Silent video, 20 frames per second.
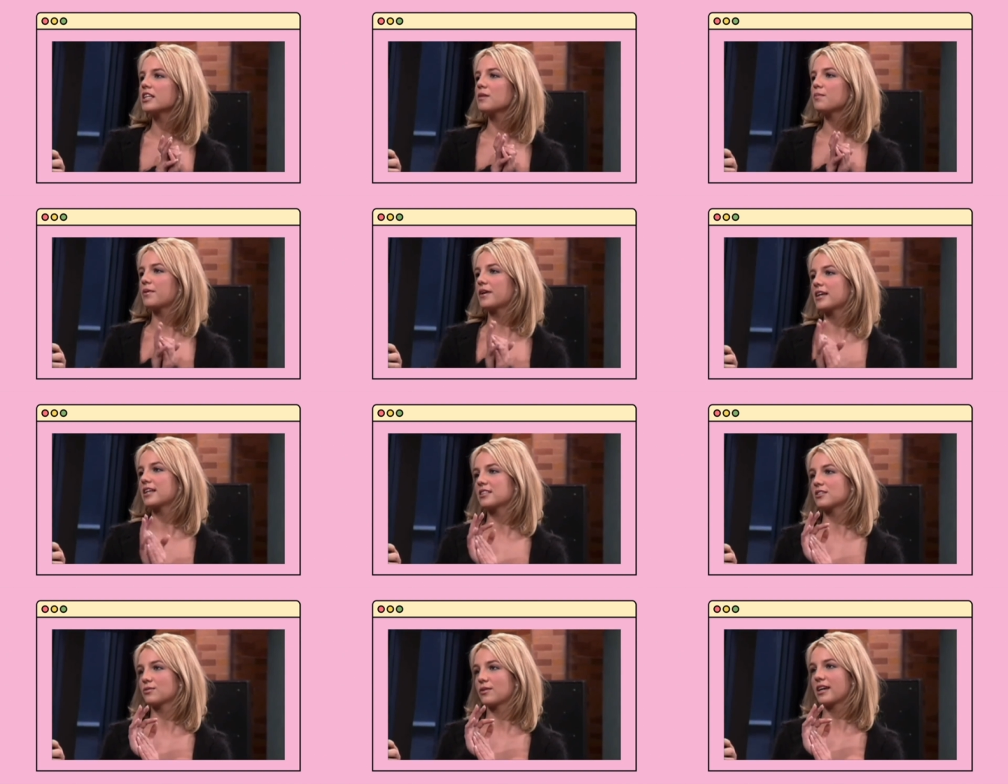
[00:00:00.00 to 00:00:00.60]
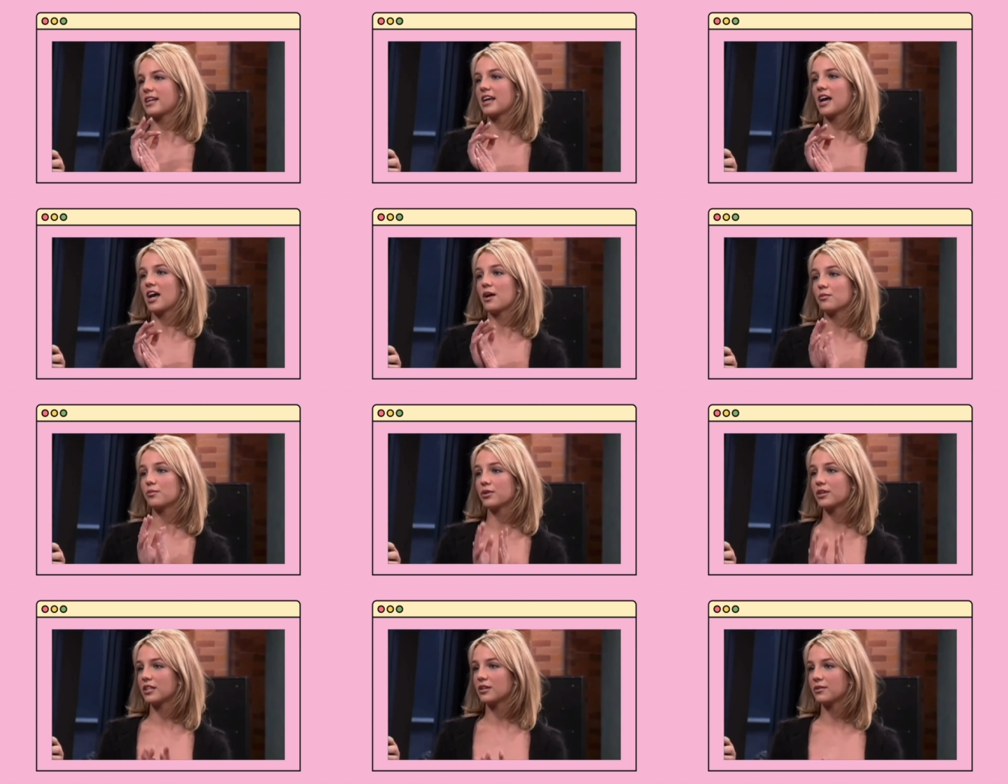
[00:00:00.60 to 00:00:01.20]
and 2005,
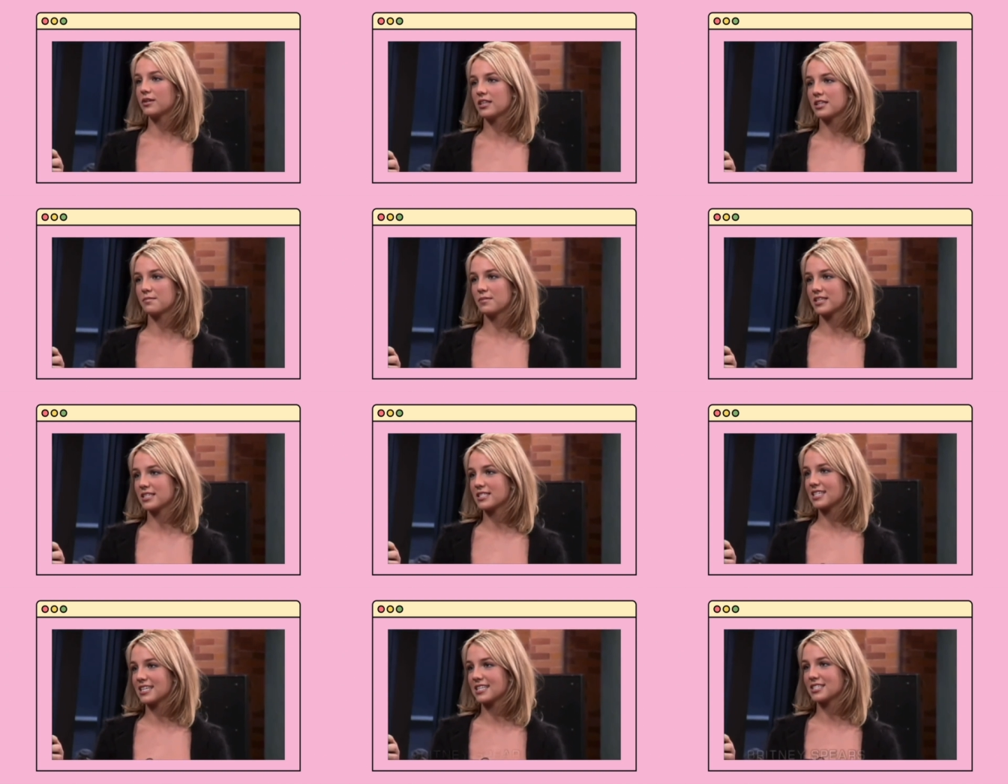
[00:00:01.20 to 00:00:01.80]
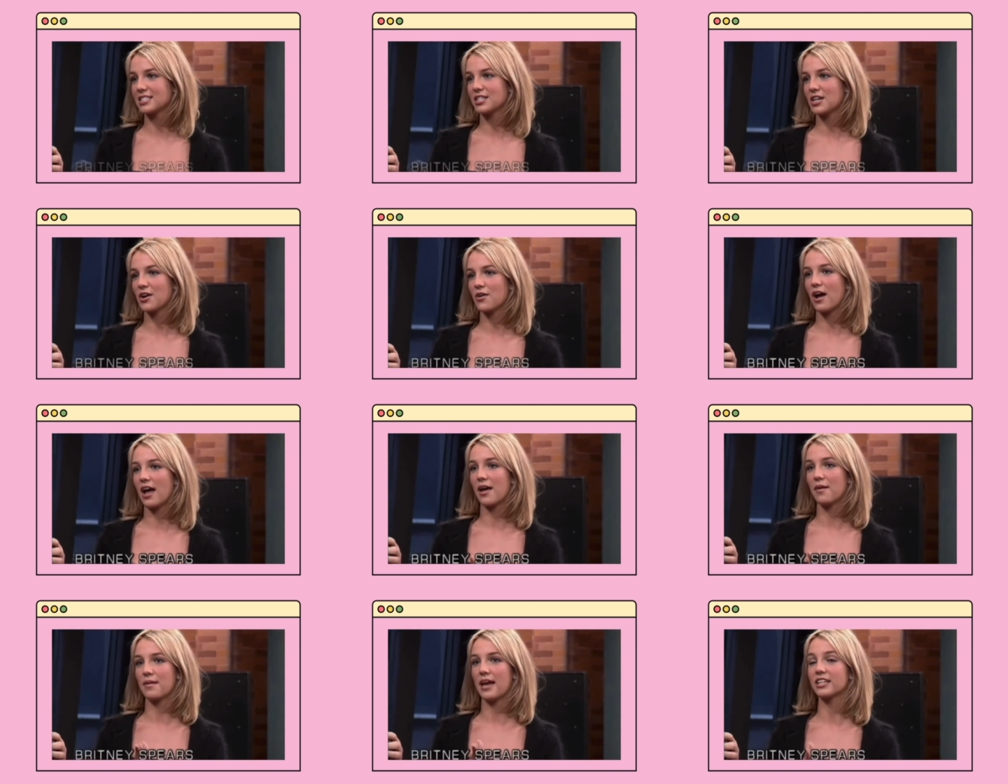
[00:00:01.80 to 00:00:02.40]
the singers
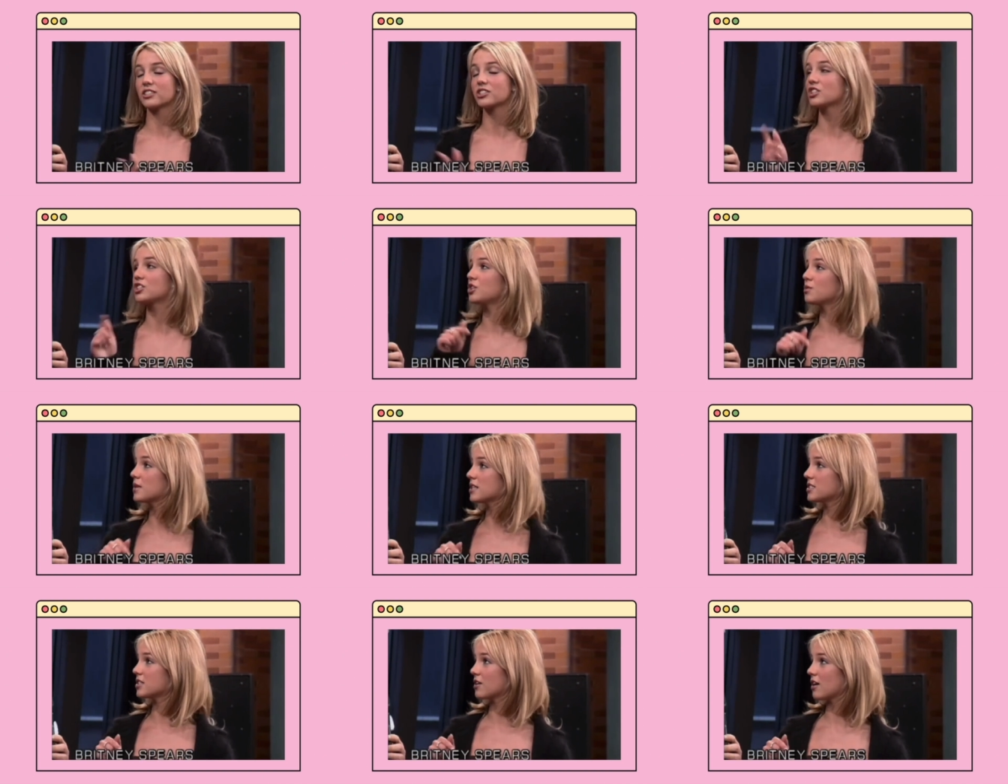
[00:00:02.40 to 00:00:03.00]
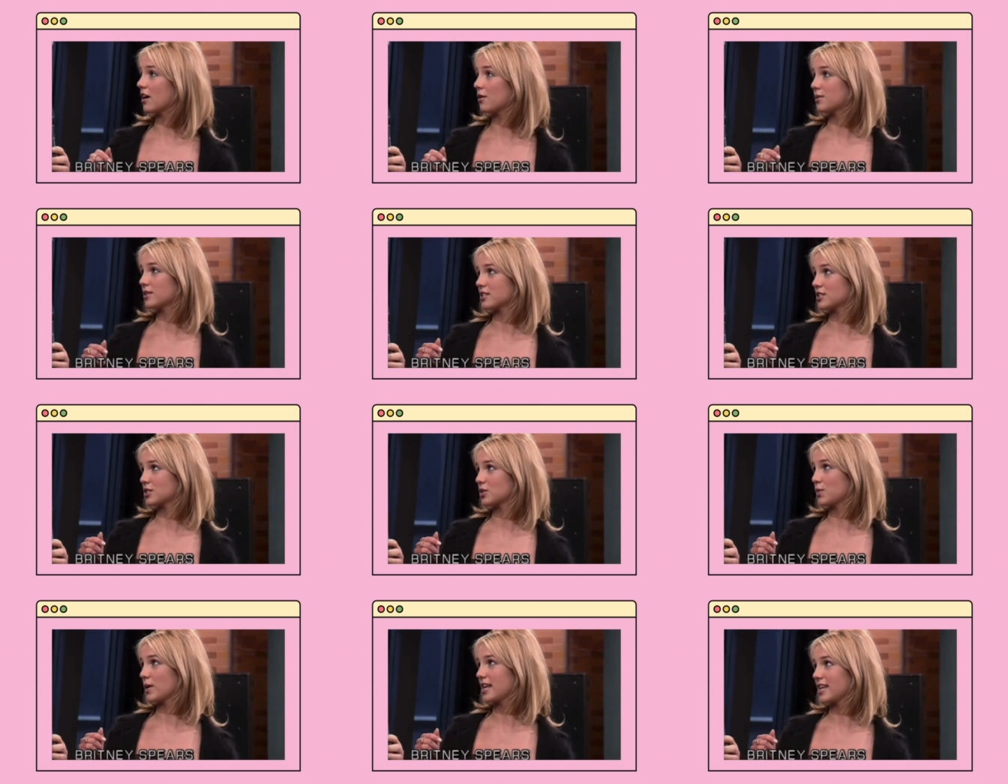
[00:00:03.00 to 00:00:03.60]
started to make little jabs at
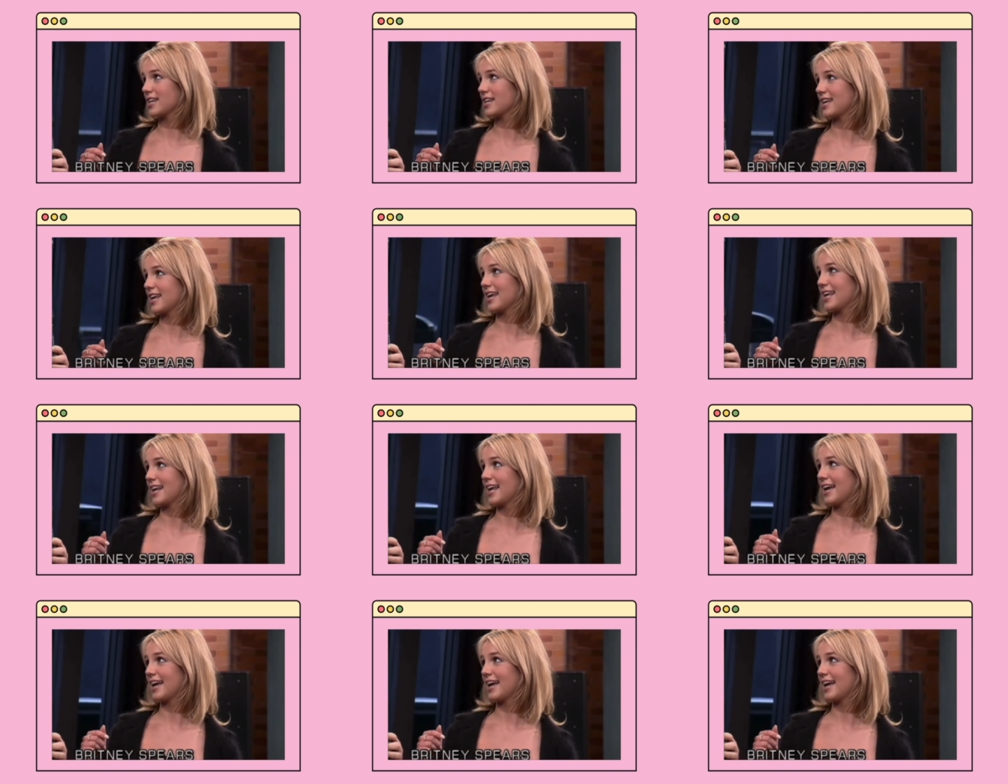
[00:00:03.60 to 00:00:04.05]
each other through the